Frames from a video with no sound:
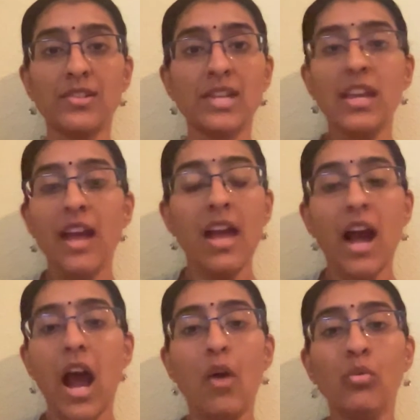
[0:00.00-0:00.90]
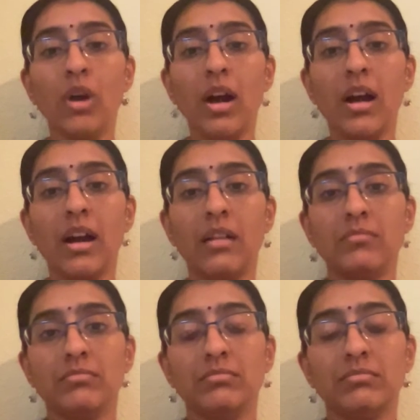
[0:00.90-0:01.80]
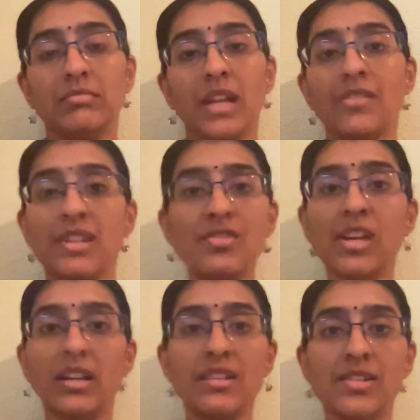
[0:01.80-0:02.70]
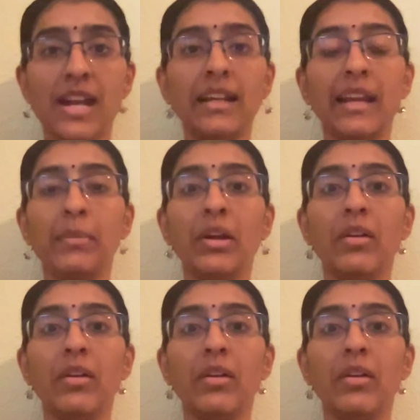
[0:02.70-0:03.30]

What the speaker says: See how interesting it is, right? Like